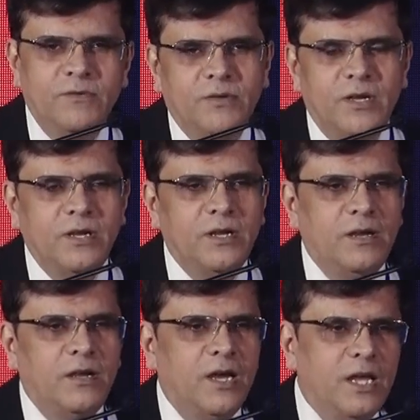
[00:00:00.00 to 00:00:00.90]

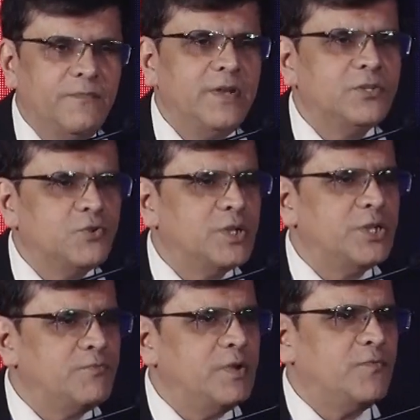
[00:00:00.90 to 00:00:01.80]
I have been
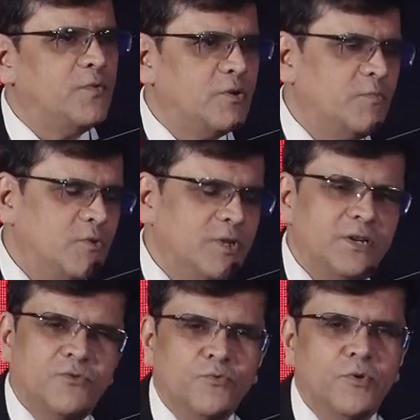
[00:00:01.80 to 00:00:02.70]
associated with for more
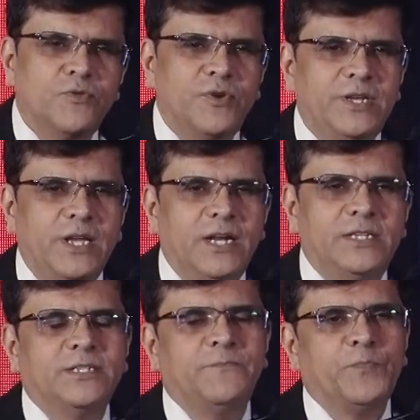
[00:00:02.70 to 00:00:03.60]
than 2 or 3
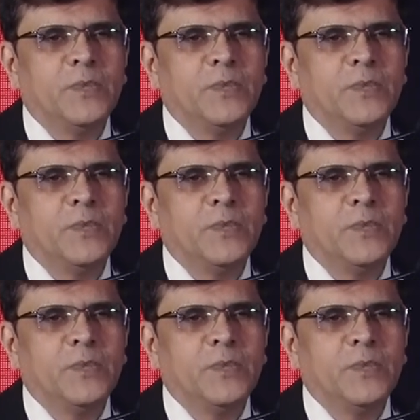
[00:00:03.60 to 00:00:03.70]
decades.